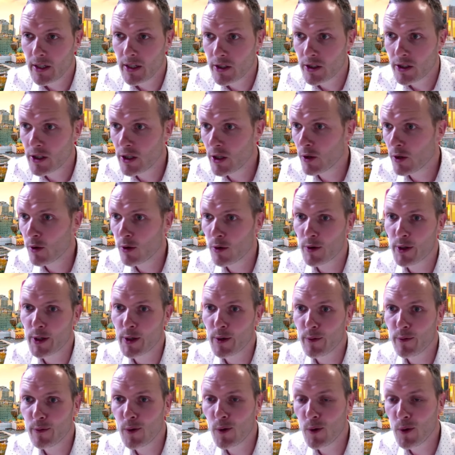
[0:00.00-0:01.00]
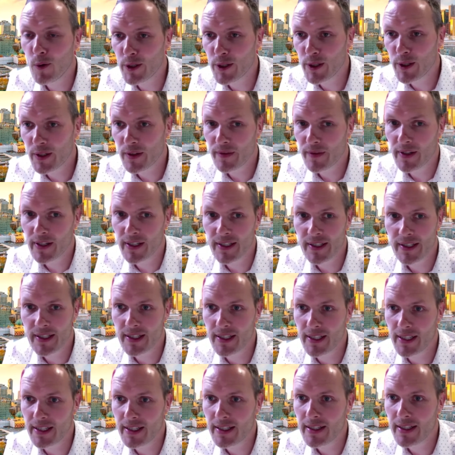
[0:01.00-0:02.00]
2, 3 or 4
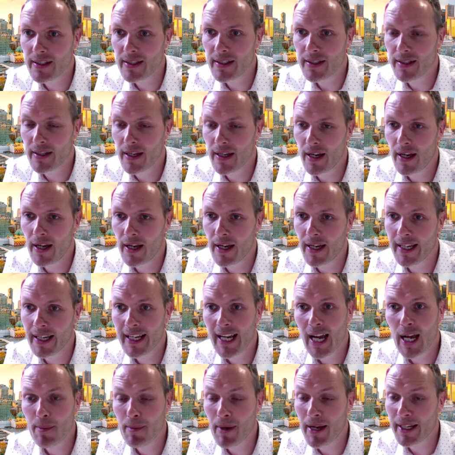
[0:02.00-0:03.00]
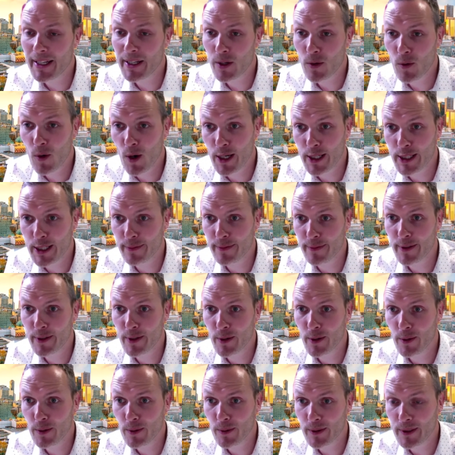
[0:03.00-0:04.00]
universities, it can make it quite
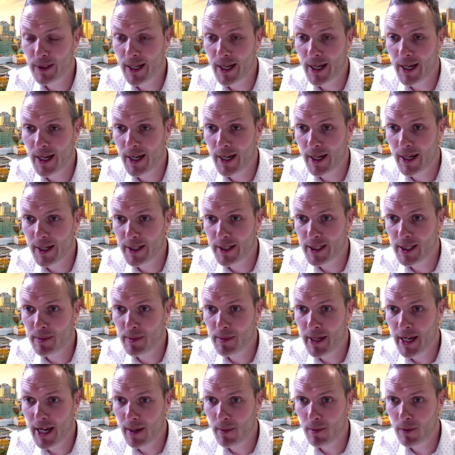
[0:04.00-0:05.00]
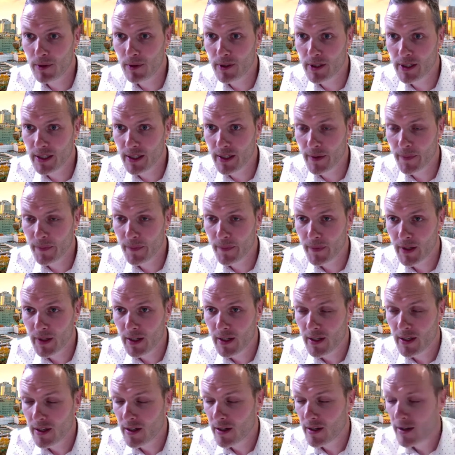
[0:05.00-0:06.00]
difficult to be able to
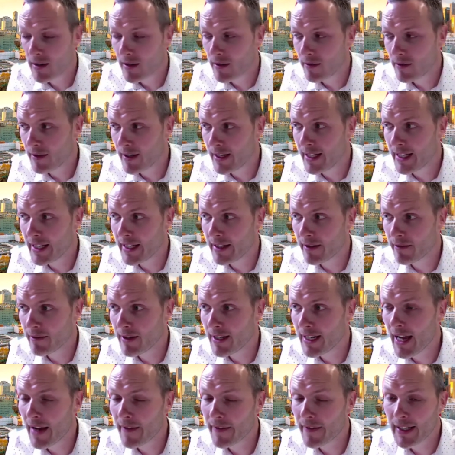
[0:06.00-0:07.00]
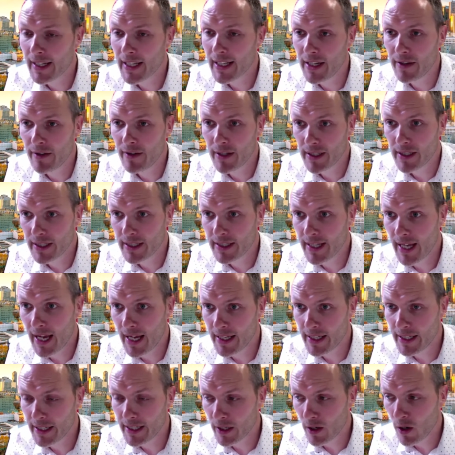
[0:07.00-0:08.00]
really have a clear
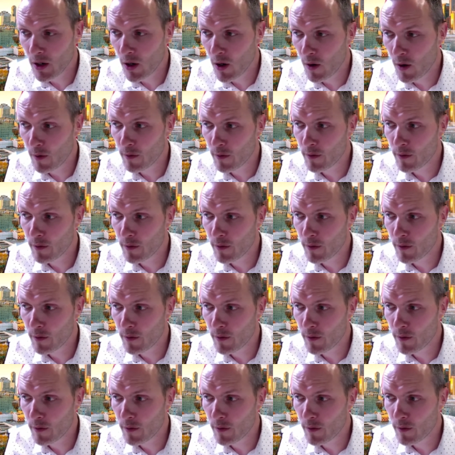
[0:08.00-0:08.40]
understanding of